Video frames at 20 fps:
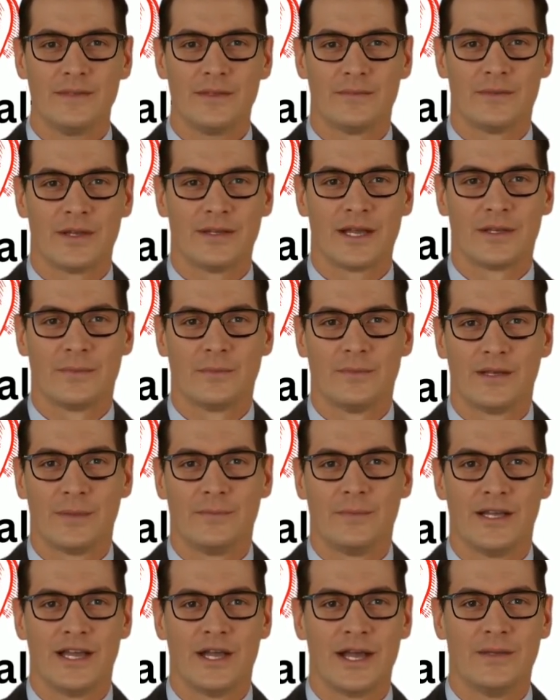Led by
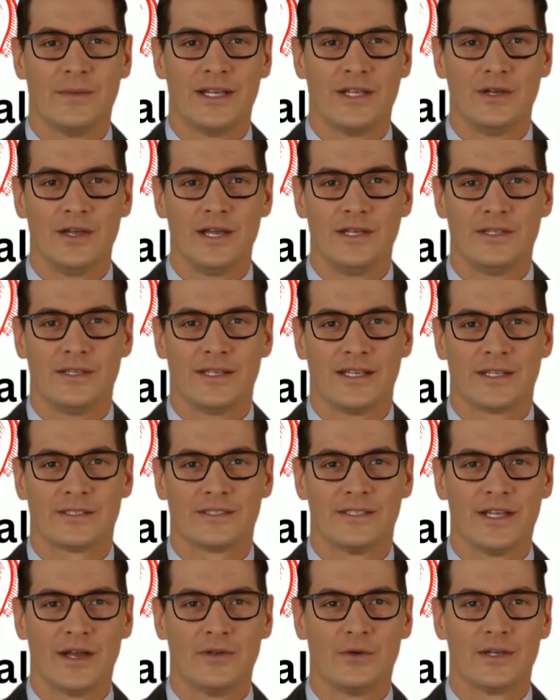Mahatma Gandhi and
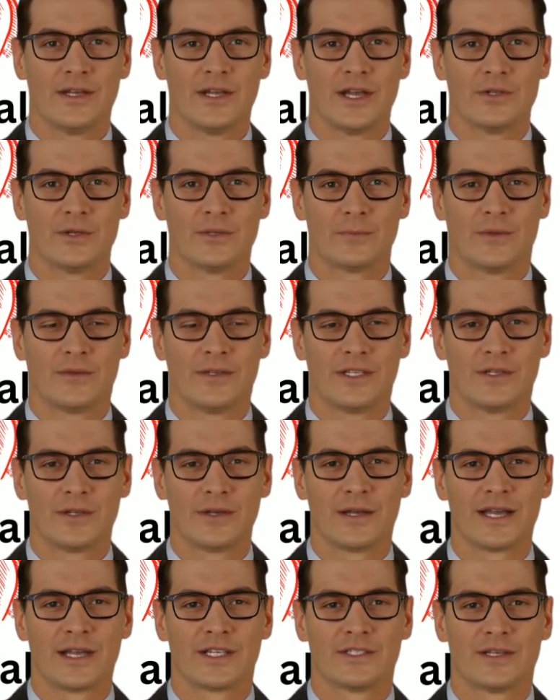several hundred
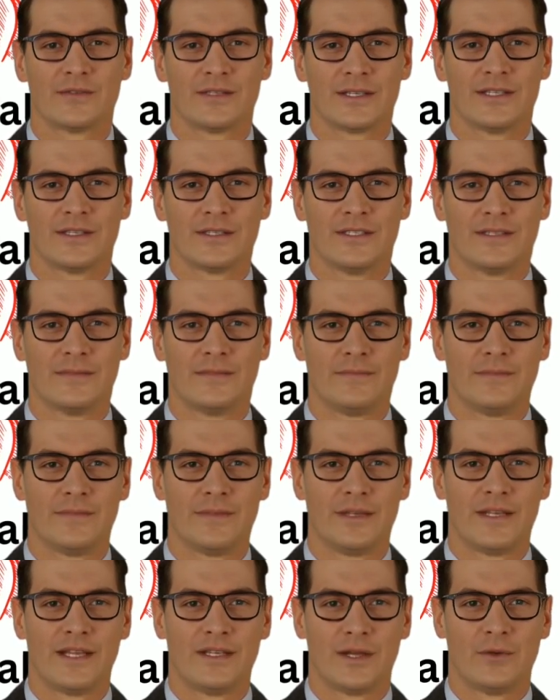political activists,
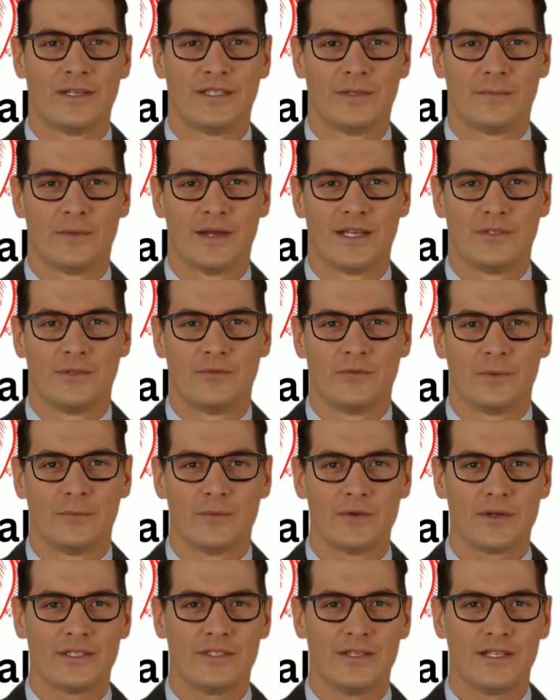it was a peaceful
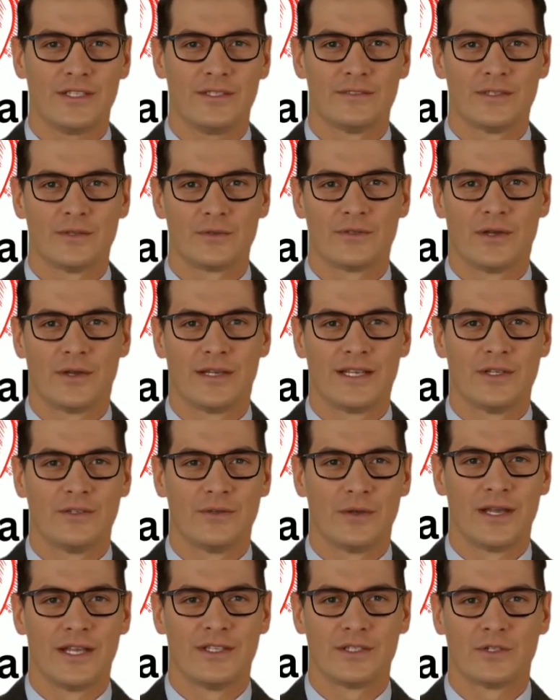protest that drew
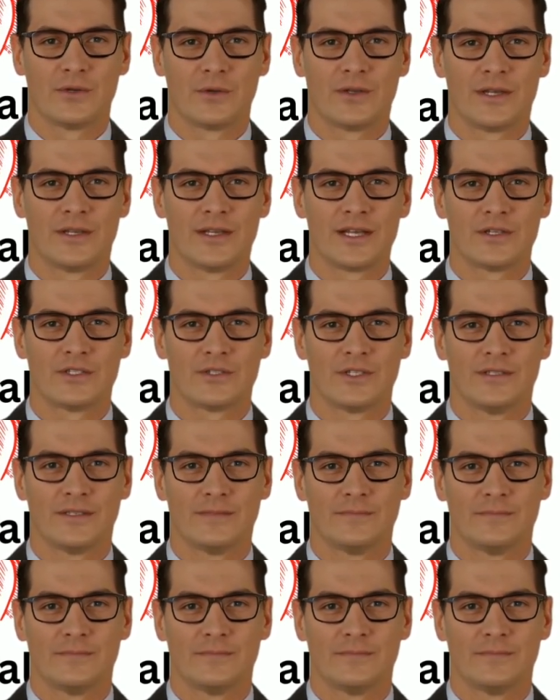international attention.